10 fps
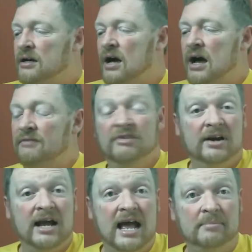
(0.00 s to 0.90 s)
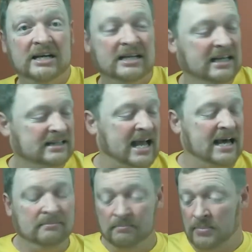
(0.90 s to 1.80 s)
I'm very happy to get that.
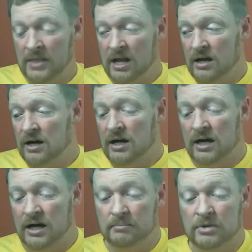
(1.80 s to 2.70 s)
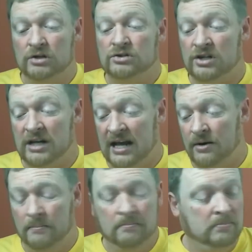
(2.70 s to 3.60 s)
So now,
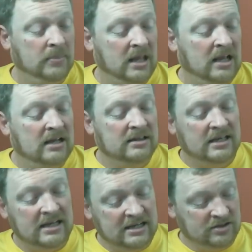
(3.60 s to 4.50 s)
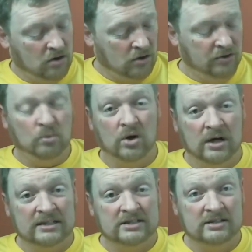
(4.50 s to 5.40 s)
these are the
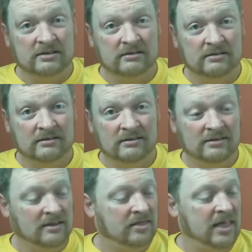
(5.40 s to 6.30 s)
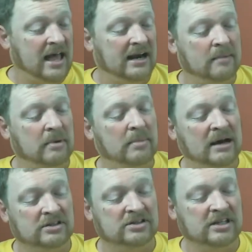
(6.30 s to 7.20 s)
ones that I'm about
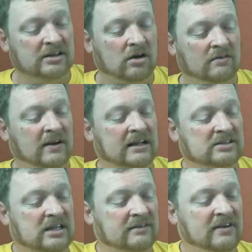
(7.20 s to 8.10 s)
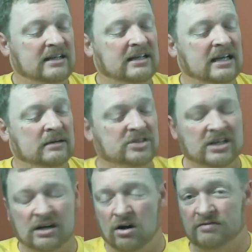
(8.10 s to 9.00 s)
to send off. Like I said, if I can get them
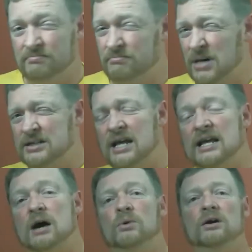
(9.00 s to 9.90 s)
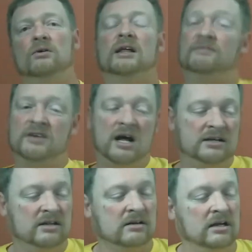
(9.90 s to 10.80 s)
sent off Monday, I will. If not,
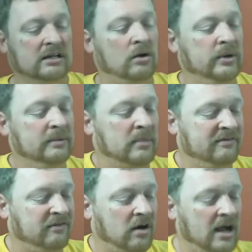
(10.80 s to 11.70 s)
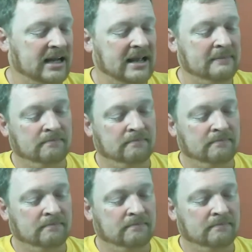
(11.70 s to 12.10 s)
they're going to go in by Friday.